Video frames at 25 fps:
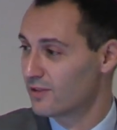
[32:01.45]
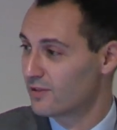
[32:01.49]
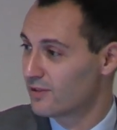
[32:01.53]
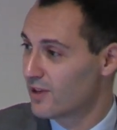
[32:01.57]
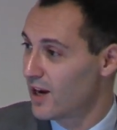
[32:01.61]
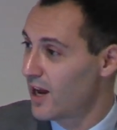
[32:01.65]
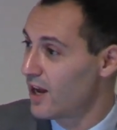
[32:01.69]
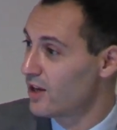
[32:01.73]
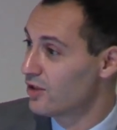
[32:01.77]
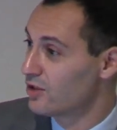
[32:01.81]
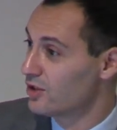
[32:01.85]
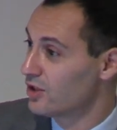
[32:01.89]

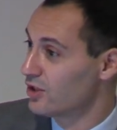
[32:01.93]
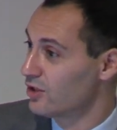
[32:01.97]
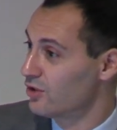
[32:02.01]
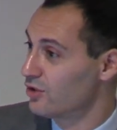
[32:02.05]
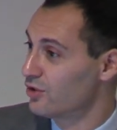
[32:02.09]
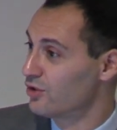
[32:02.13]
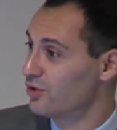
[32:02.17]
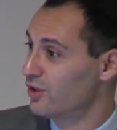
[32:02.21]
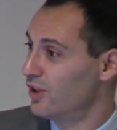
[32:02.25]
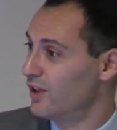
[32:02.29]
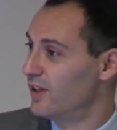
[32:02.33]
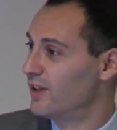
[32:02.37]

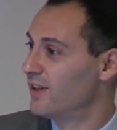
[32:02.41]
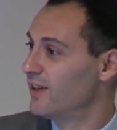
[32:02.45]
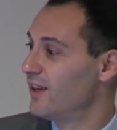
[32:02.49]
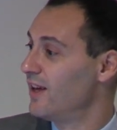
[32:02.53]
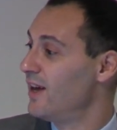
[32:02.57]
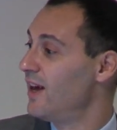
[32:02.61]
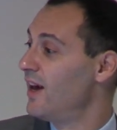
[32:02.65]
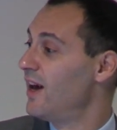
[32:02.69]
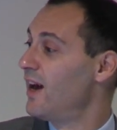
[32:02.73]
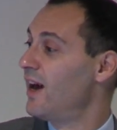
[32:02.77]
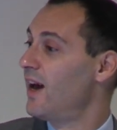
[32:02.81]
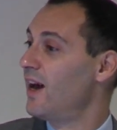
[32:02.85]

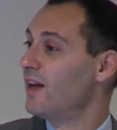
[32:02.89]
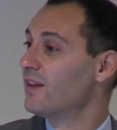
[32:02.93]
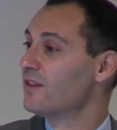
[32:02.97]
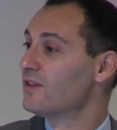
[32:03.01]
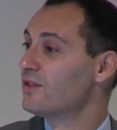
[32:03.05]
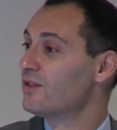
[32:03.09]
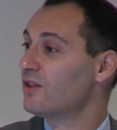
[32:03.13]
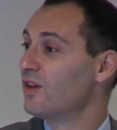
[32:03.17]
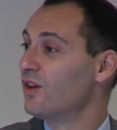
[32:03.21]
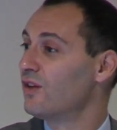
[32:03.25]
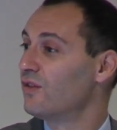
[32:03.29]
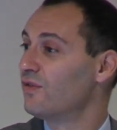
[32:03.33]
and
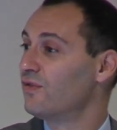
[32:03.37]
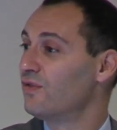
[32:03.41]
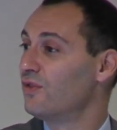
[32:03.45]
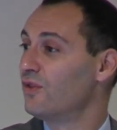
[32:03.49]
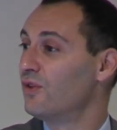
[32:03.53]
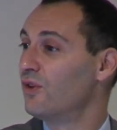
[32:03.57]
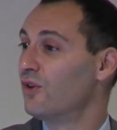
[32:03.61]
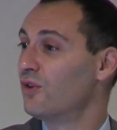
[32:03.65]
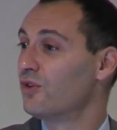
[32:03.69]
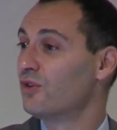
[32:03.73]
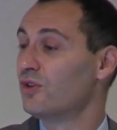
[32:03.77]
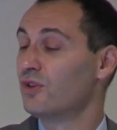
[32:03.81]
so
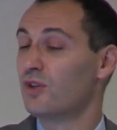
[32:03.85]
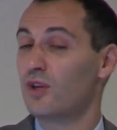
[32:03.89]
forth.